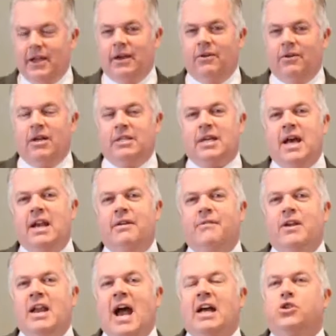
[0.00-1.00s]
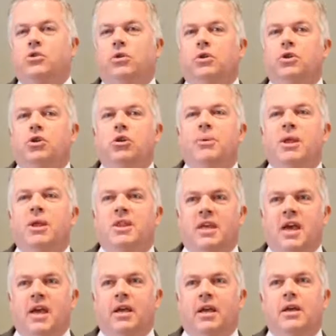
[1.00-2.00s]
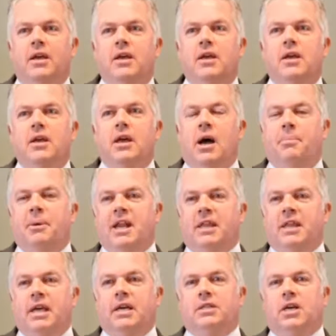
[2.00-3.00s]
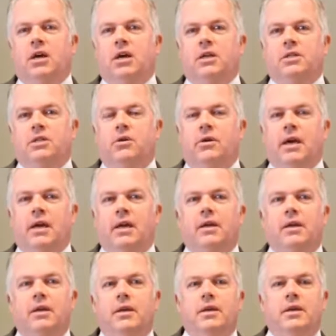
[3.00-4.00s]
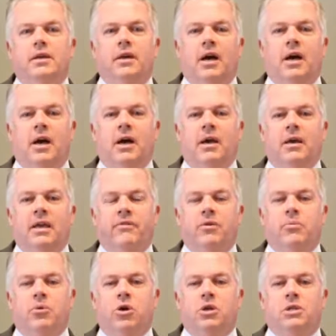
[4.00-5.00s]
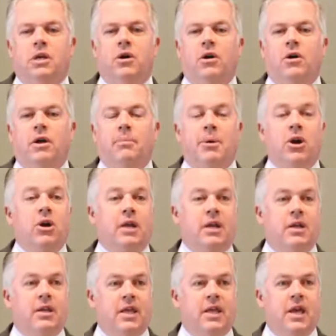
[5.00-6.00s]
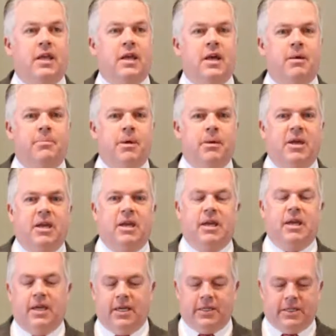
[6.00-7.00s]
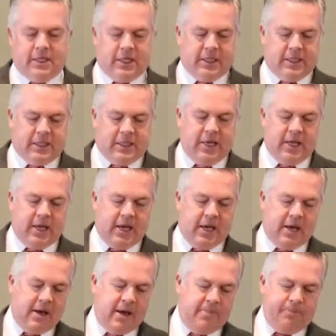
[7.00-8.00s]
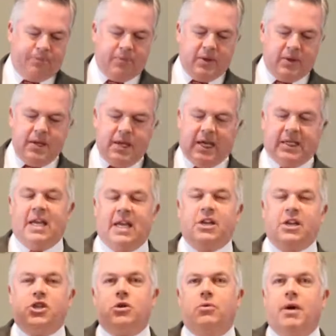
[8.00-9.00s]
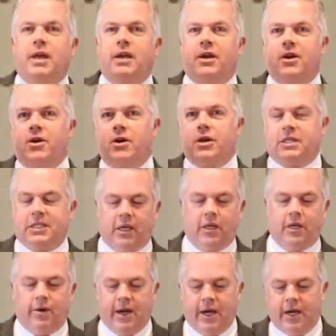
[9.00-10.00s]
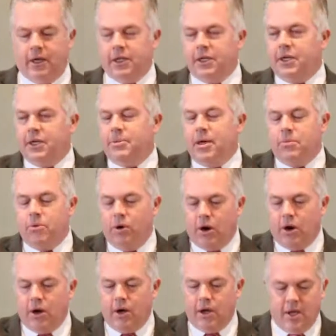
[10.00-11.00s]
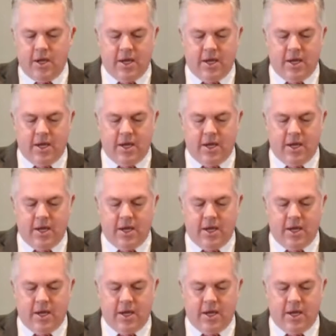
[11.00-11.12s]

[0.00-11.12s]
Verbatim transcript: you know, it's kind of a natural human thing, uh, but I think it's also a, uh, even more so, an American thing. Uh, maybe it's um, accentuated or accelerated a little bit more.